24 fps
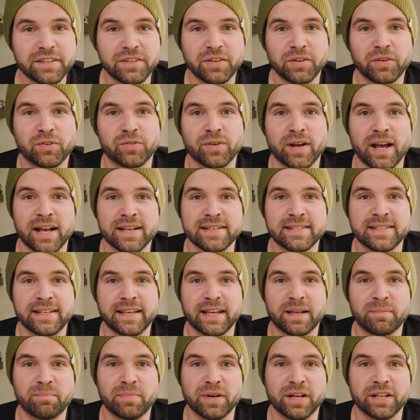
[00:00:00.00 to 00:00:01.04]
too
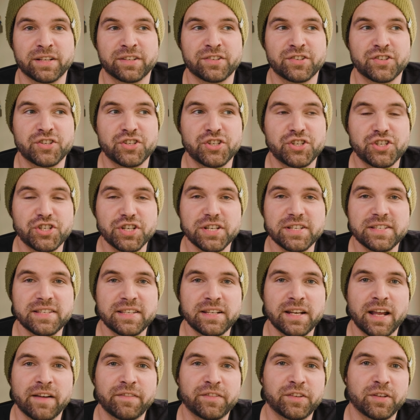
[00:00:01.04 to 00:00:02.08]
drastic, but just
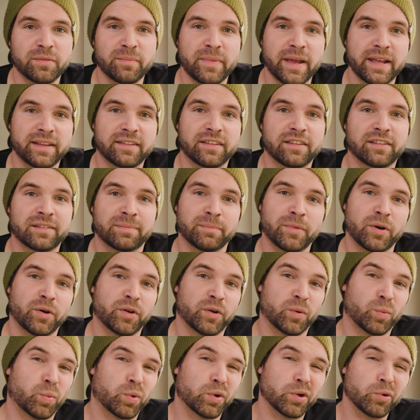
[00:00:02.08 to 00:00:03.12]
enough to make this
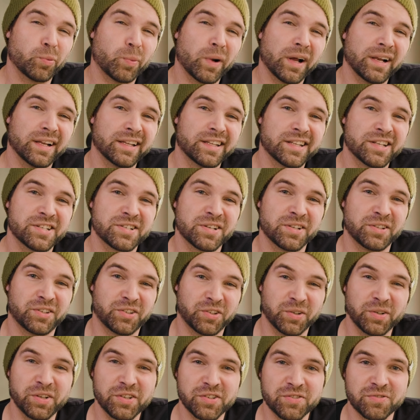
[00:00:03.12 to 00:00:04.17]
mode a worthwhile addition
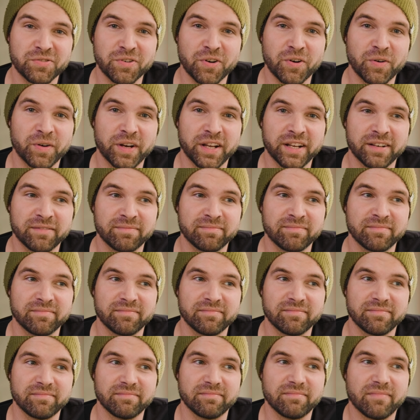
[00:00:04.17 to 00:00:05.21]
to this drone and
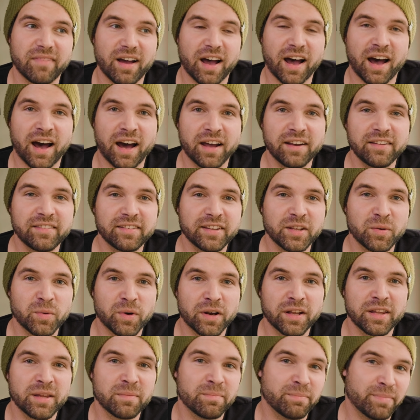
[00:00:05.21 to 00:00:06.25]
honestly
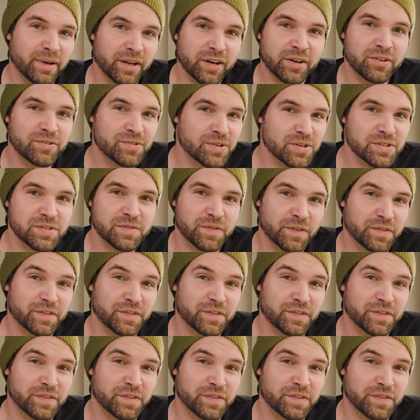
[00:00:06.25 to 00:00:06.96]
one of the better drones for